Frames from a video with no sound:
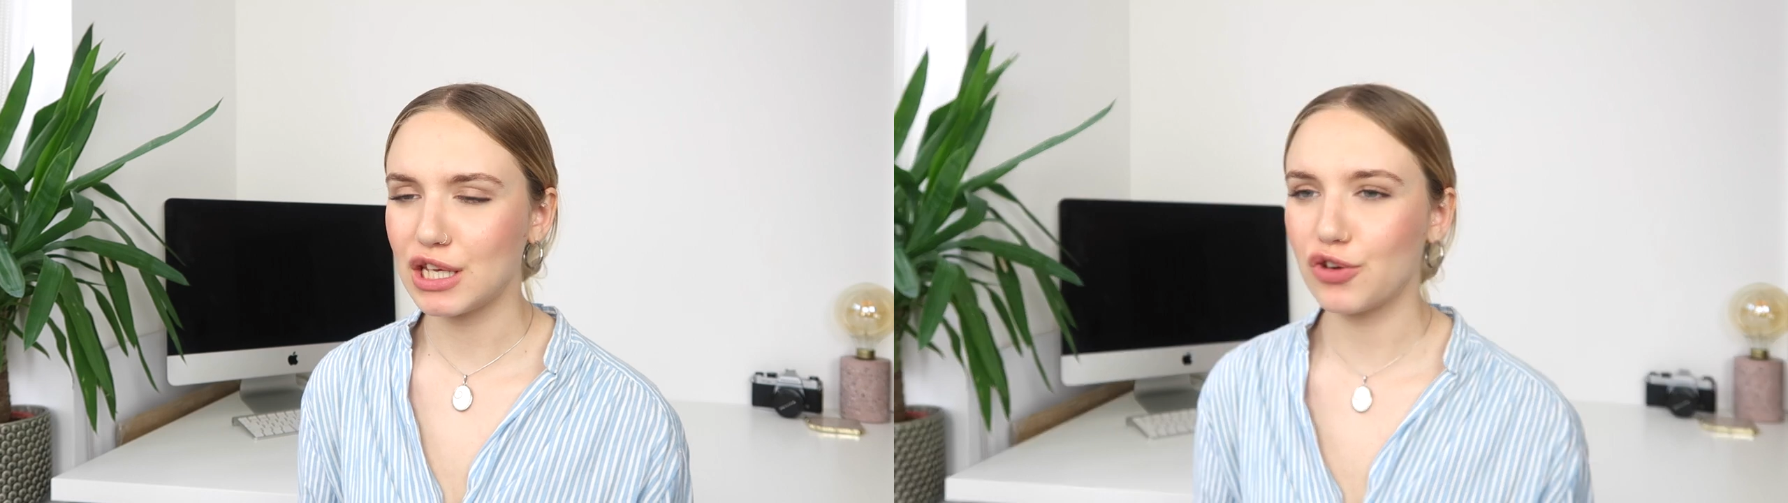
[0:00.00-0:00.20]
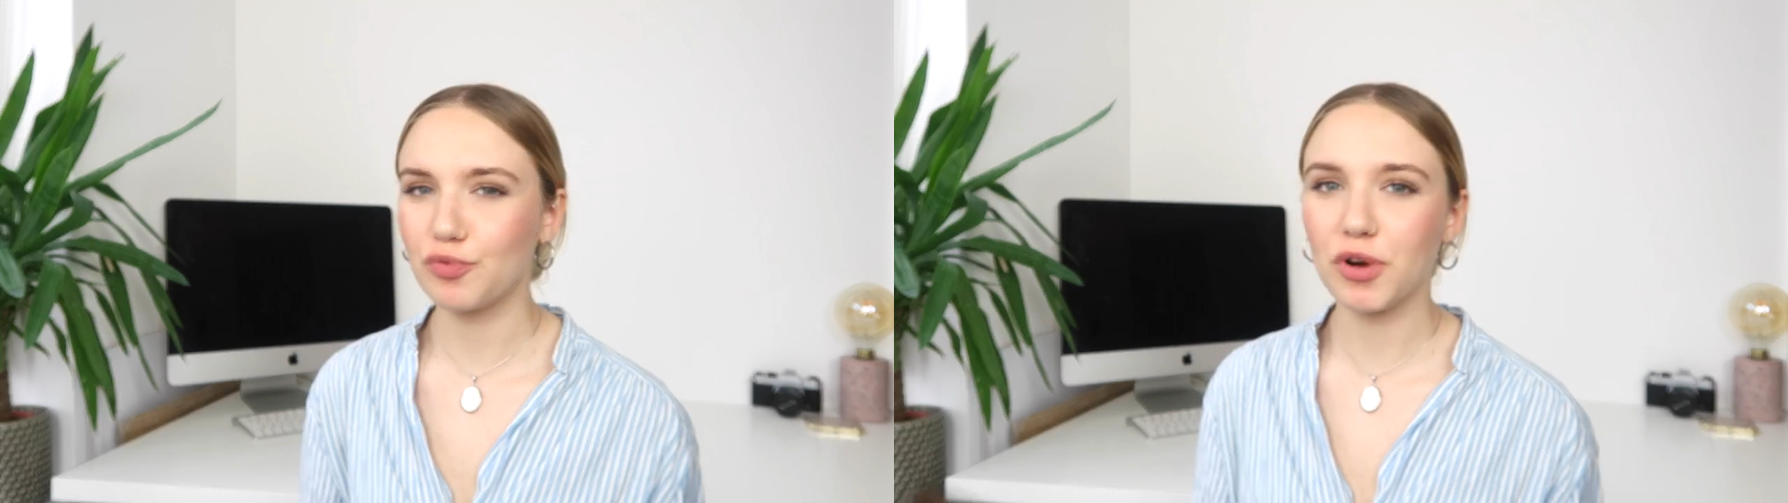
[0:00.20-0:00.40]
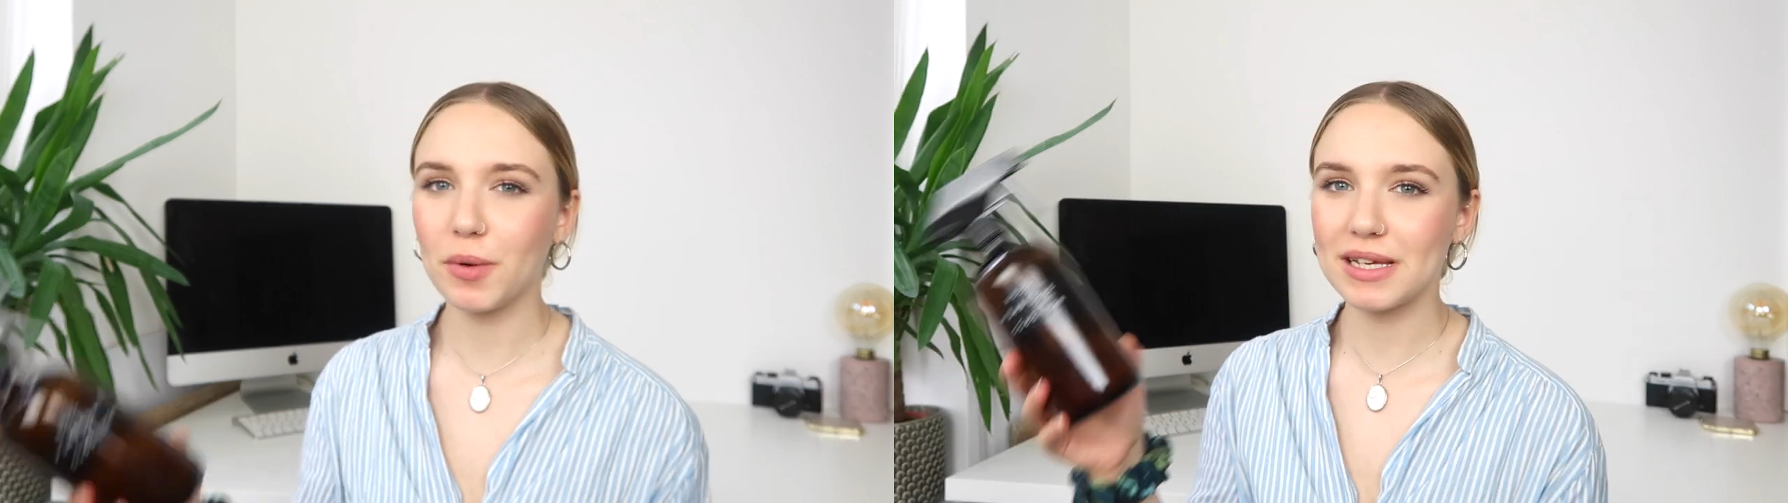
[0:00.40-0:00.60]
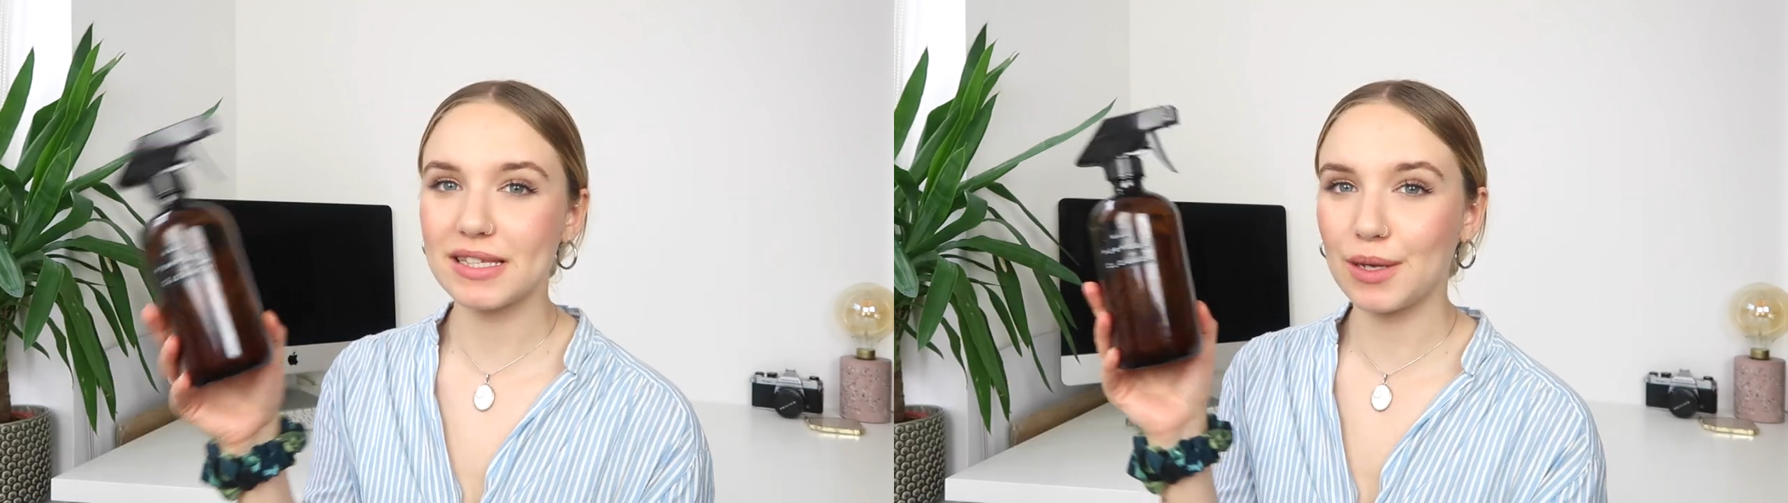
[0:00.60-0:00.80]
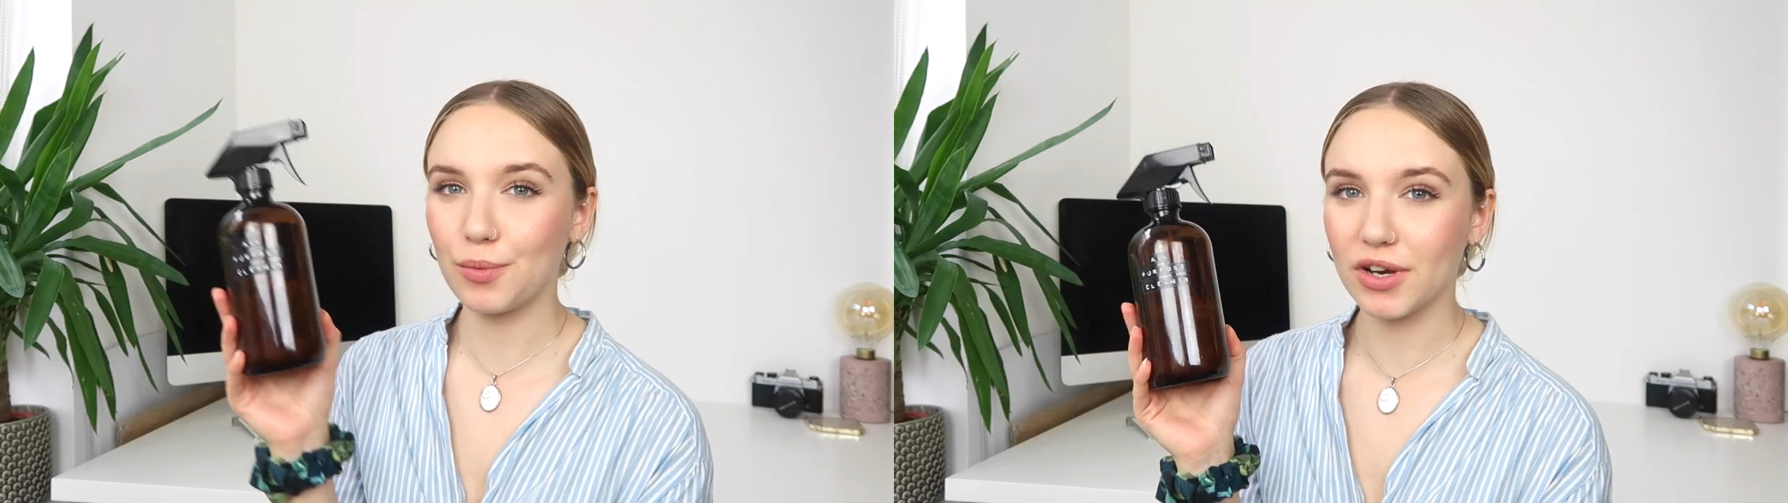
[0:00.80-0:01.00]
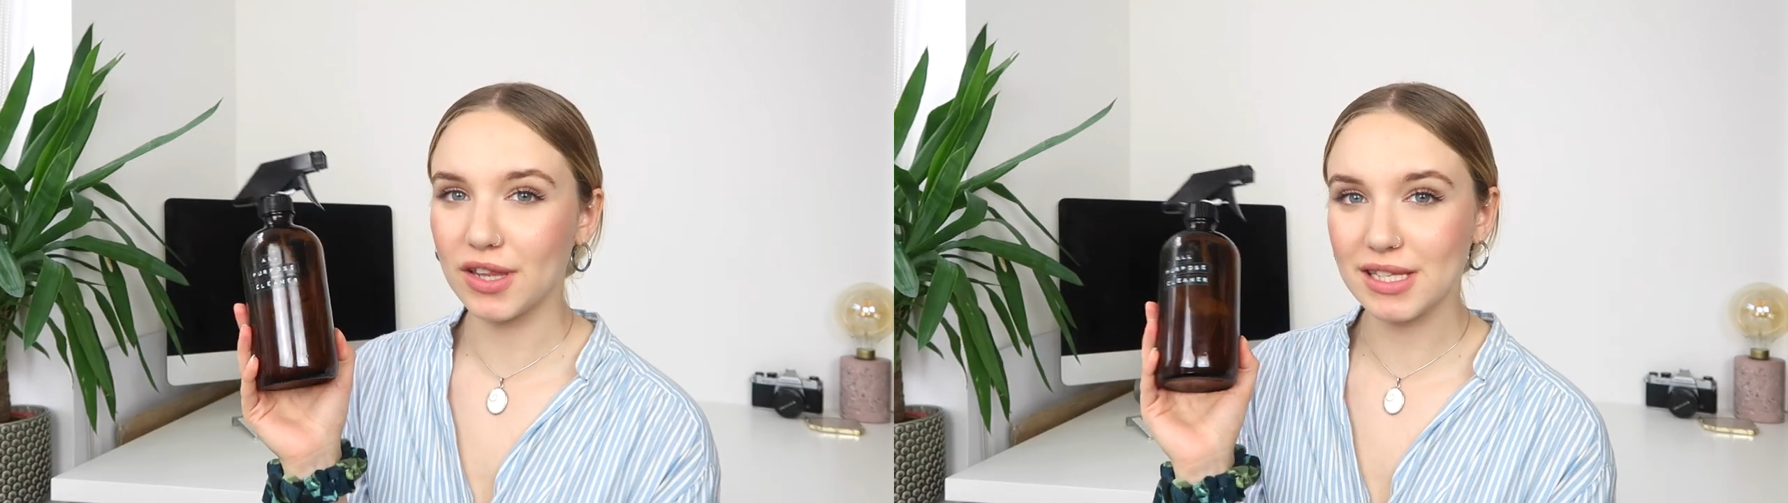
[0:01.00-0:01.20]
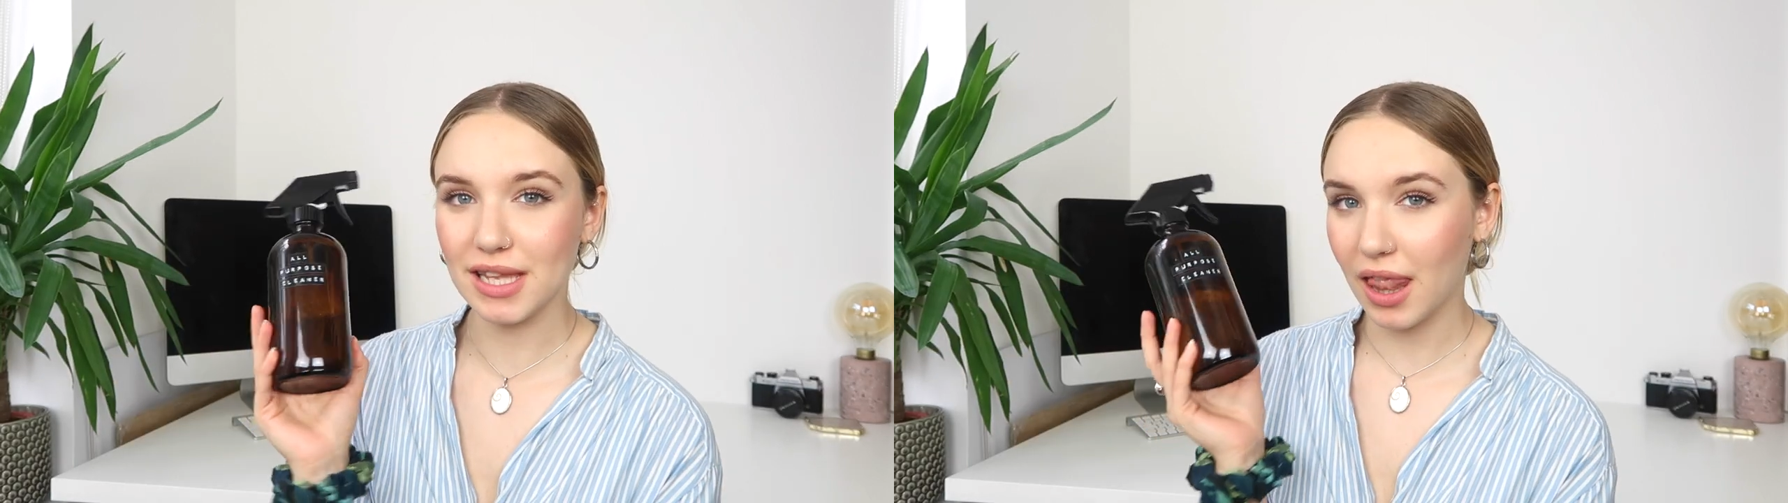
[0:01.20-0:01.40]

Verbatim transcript: you've probably seen one of these